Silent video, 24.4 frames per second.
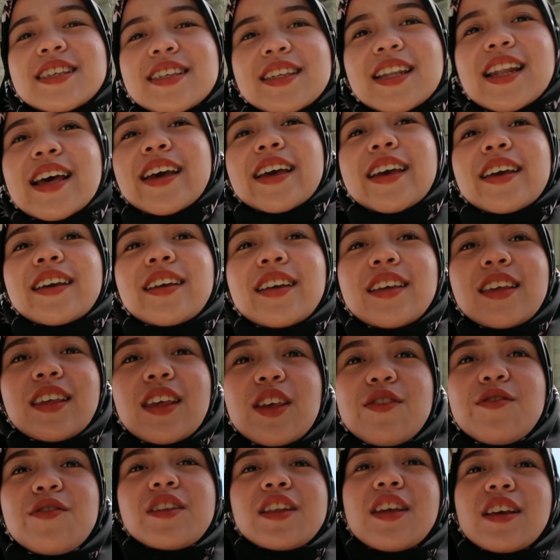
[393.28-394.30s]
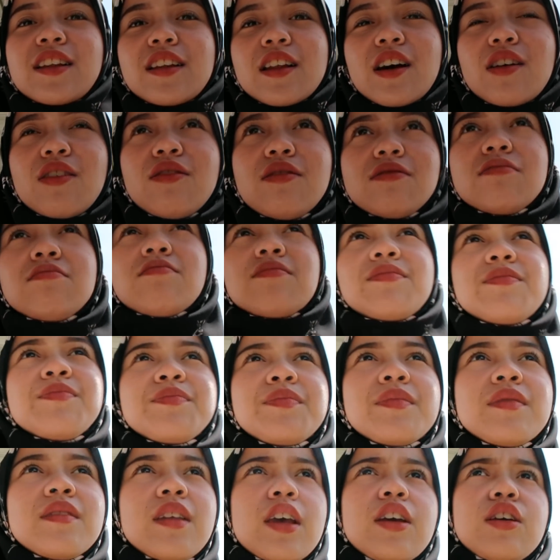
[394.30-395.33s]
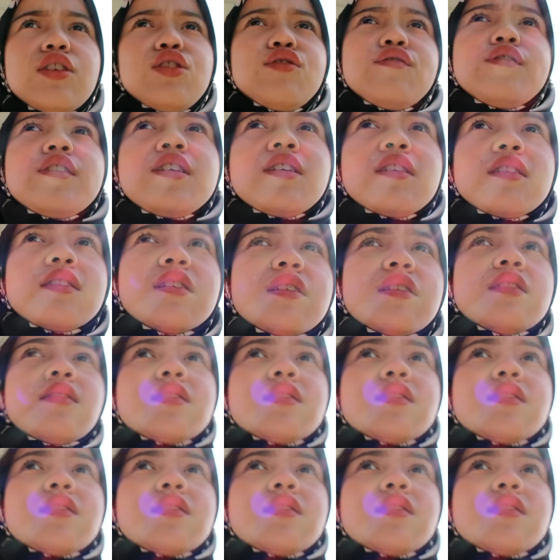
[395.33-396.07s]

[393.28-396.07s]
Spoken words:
it's like evening now. Evening.